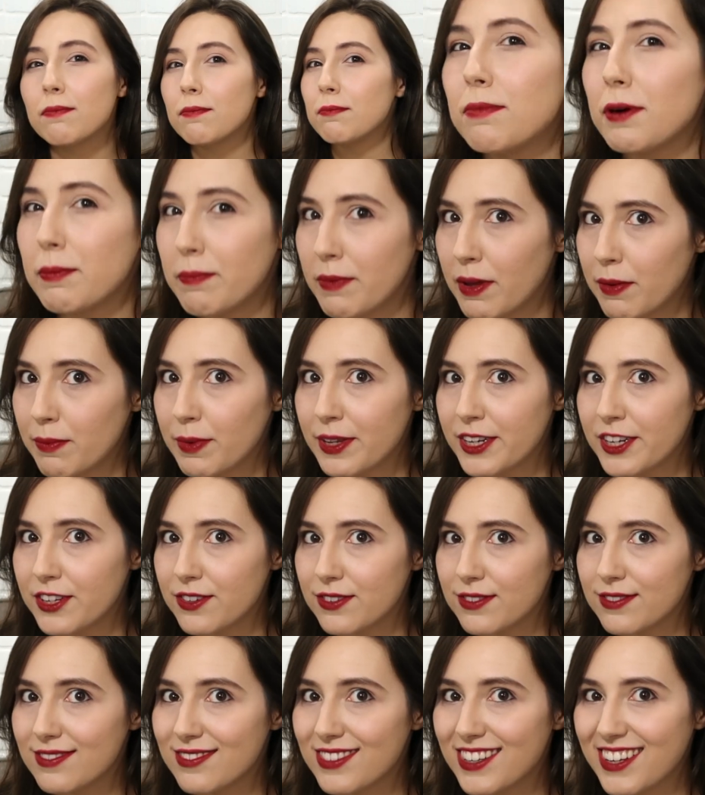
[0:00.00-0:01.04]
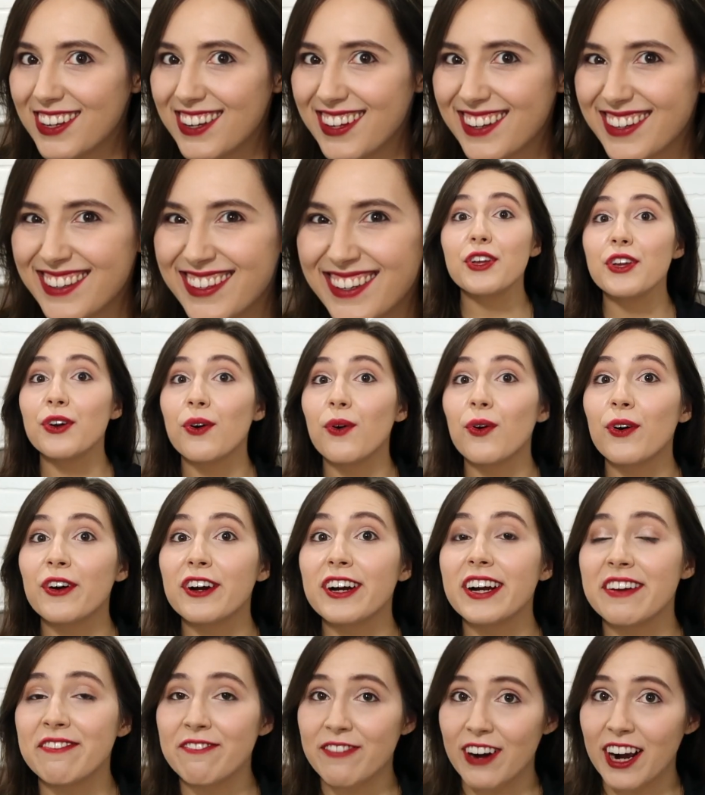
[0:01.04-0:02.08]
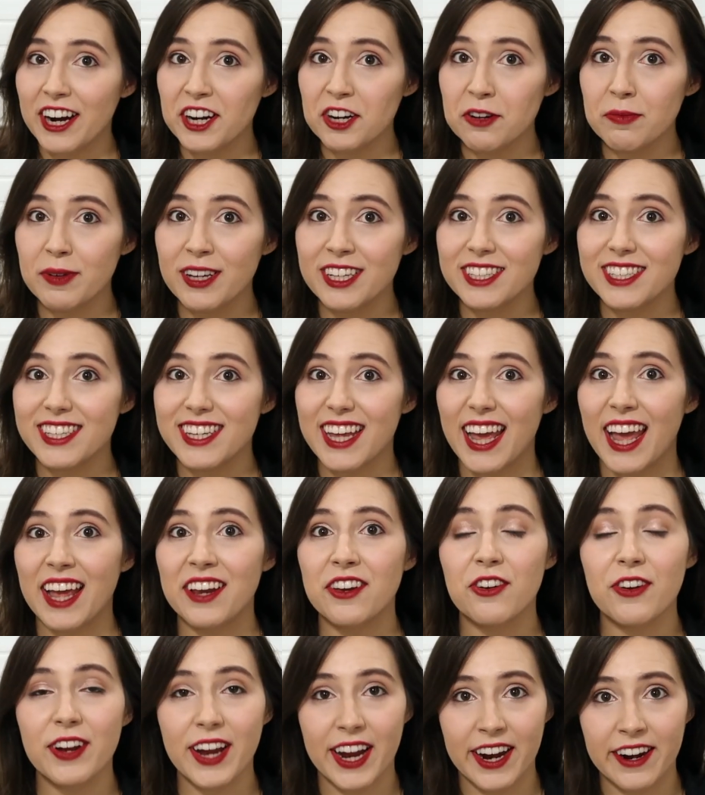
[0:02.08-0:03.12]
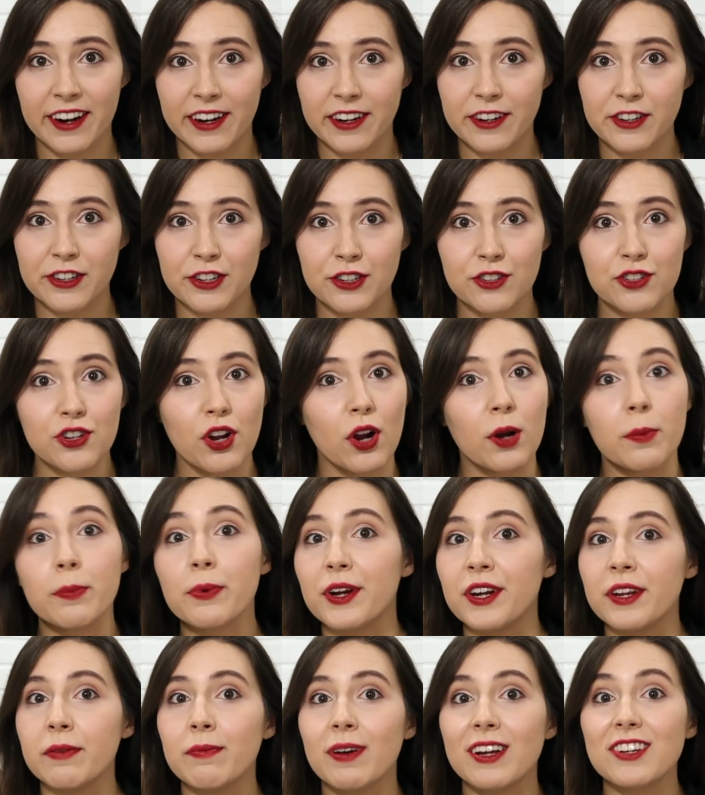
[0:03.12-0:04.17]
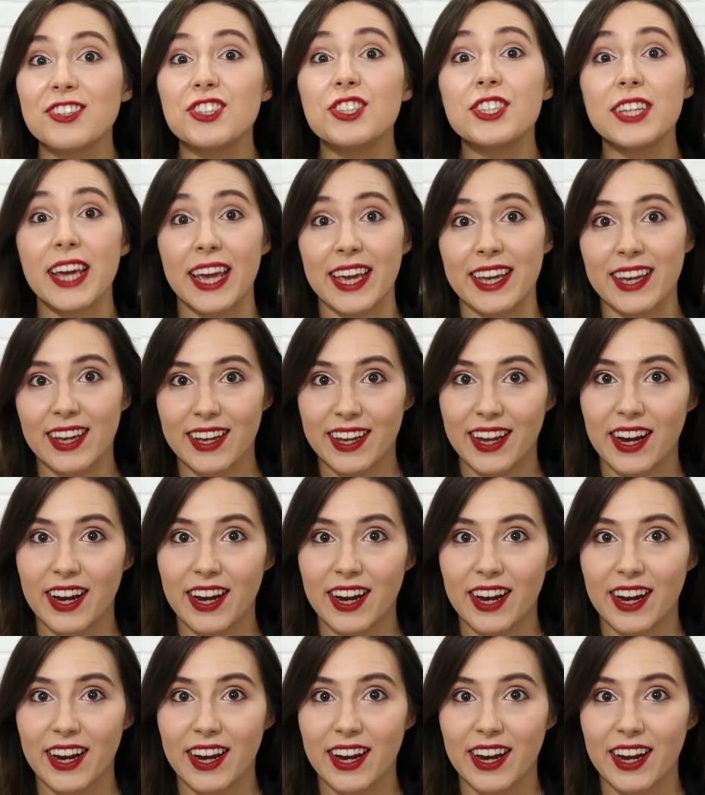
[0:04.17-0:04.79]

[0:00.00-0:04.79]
but maybe do. Your environment and your characters are pretty much taken